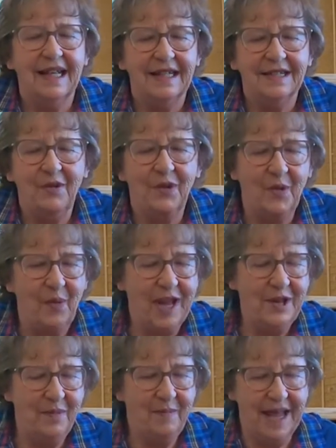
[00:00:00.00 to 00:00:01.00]
So the
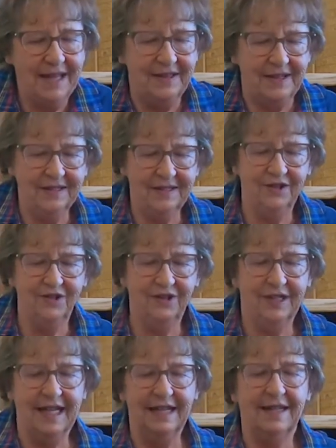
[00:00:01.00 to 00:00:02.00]
way you make this is
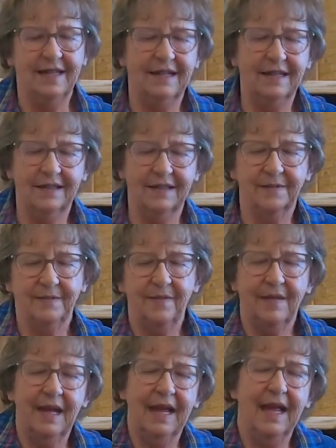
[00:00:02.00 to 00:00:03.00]
you'll get this,
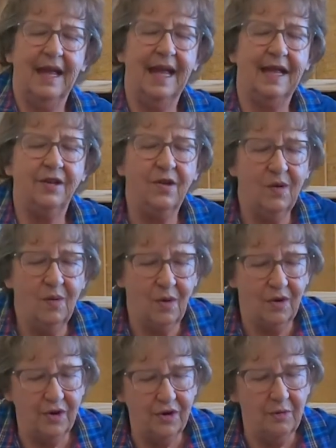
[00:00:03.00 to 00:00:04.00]
and you
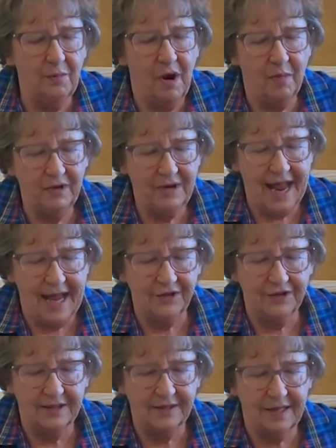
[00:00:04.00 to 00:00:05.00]
or your mom or dad
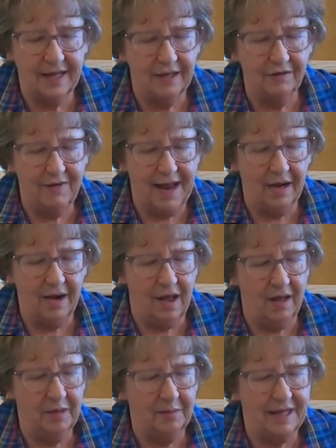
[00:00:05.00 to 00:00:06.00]
just cut around
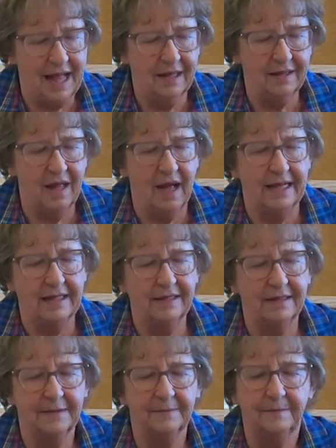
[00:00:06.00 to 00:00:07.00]
all the black
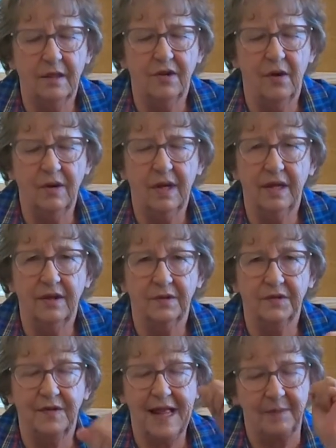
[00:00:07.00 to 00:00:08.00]
lines. Don't cut
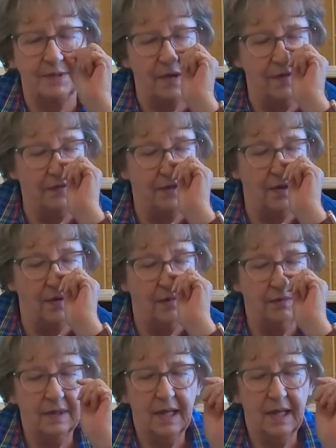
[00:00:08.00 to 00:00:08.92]
those flaps off though.